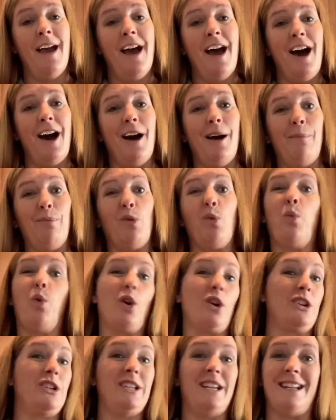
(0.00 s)

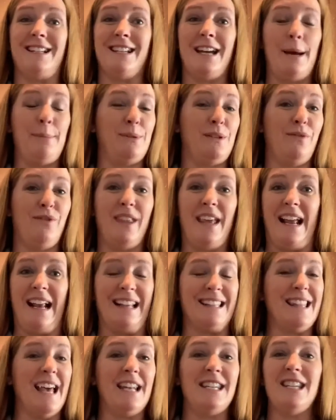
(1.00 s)
worksheet types of
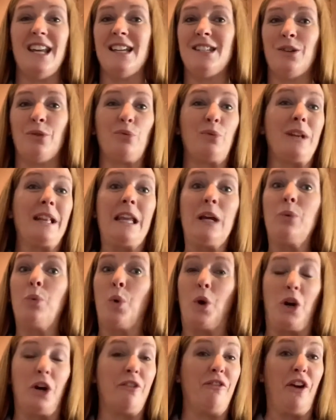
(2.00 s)
things, that doesn't really
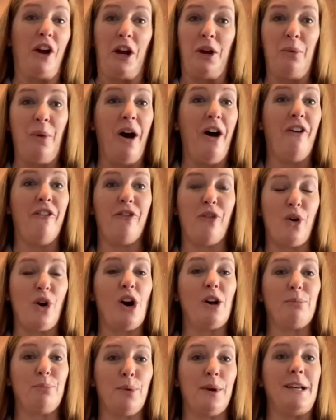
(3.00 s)
work very well for
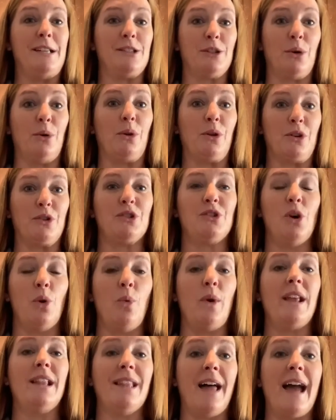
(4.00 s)
our preschoolers. So
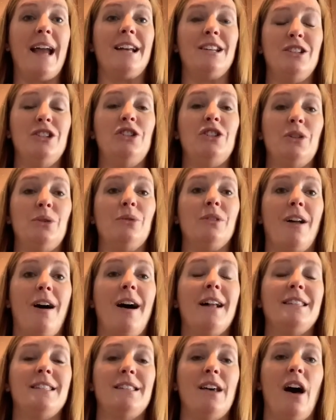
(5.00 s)
we like to do
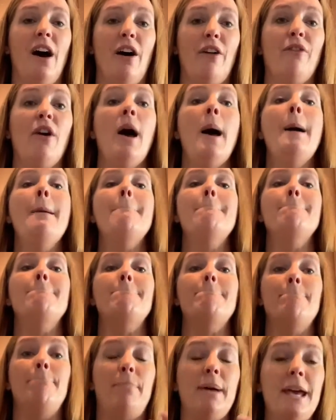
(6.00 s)
lots of
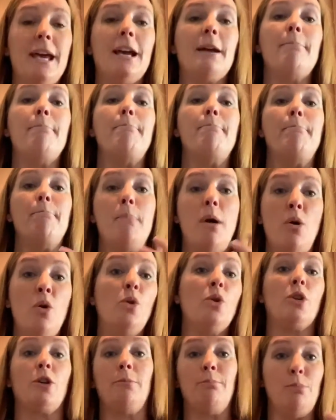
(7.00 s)
big
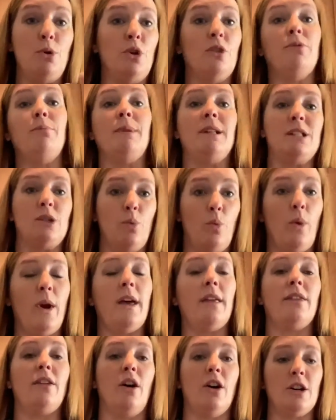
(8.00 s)
motor movements
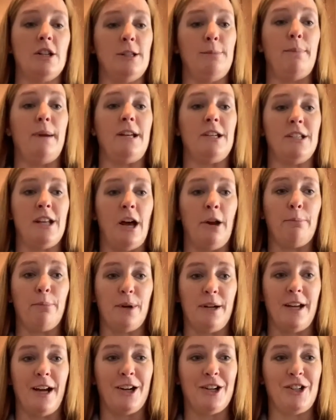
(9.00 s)
with our speech sound
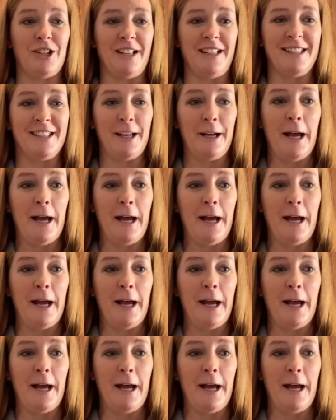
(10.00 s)
productions.